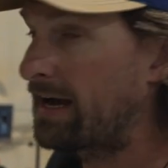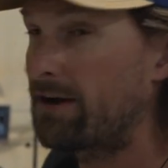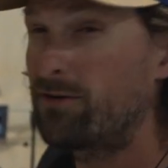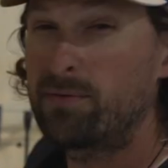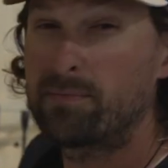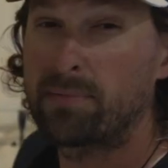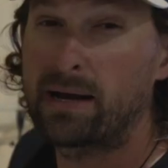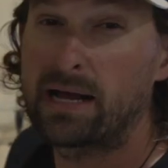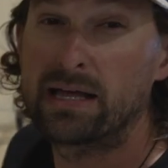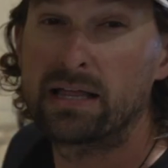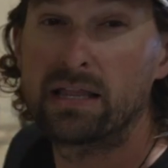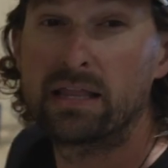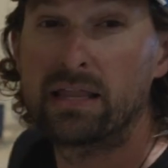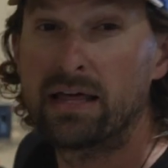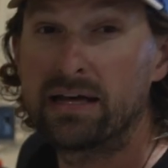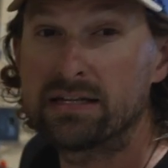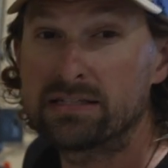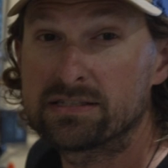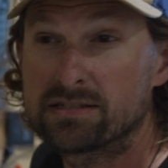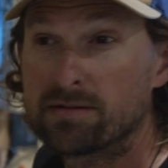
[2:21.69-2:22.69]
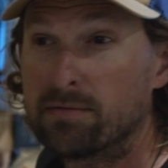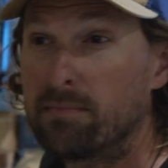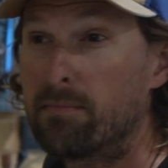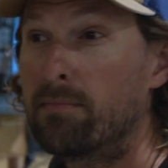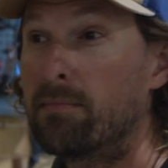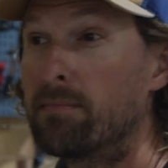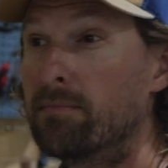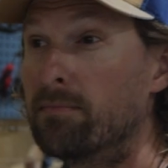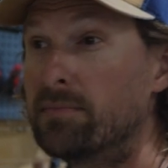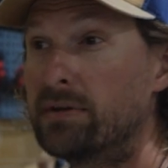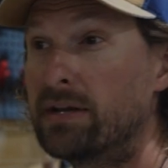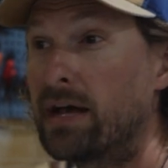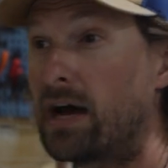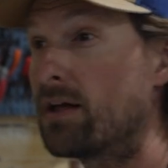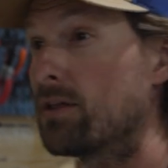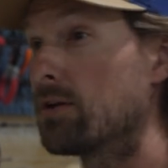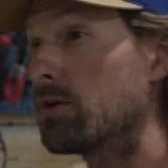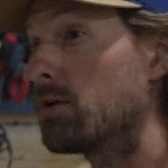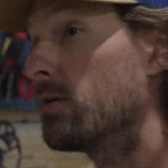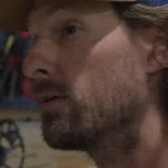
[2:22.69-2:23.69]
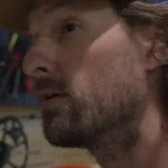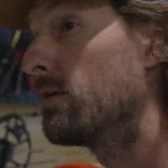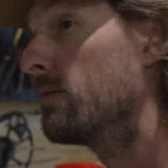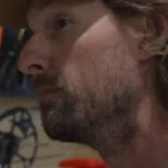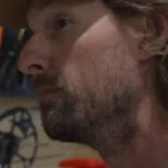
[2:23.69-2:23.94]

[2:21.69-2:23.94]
I would buy a less dollar